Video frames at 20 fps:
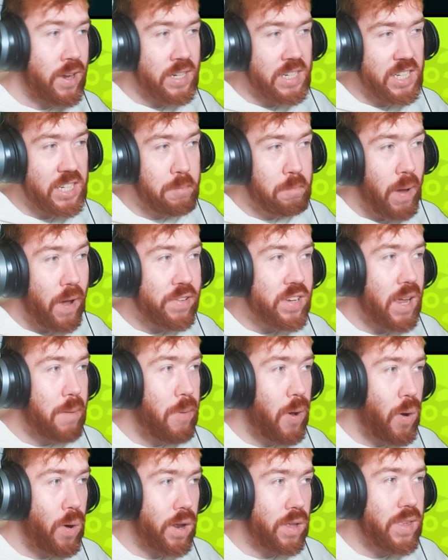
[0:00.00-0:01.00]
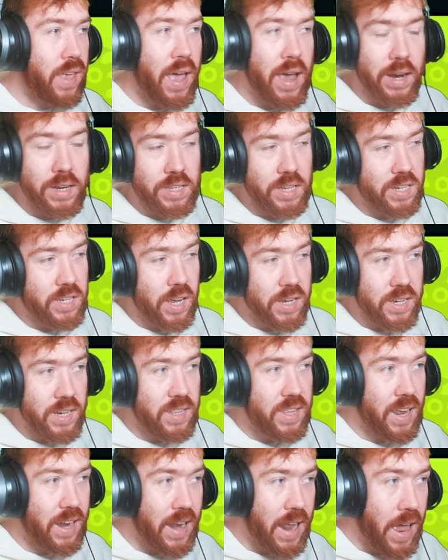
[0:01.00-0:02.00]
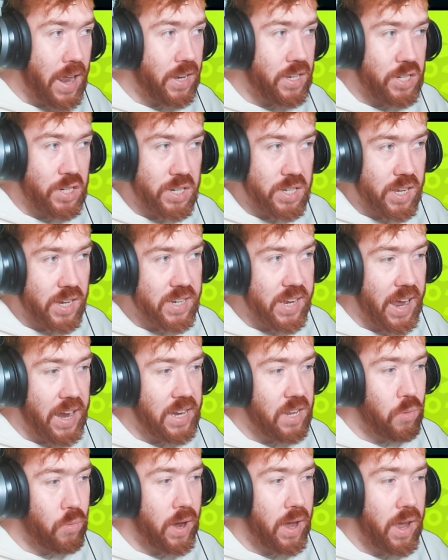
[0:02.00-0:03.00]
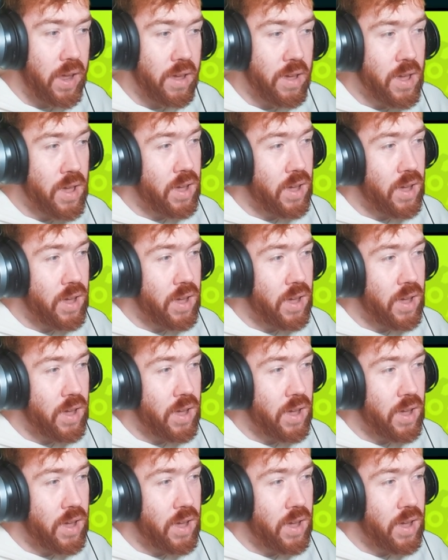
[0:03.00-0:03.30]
She buffs up her own attack, just doesn't need to land, she just does it anyway,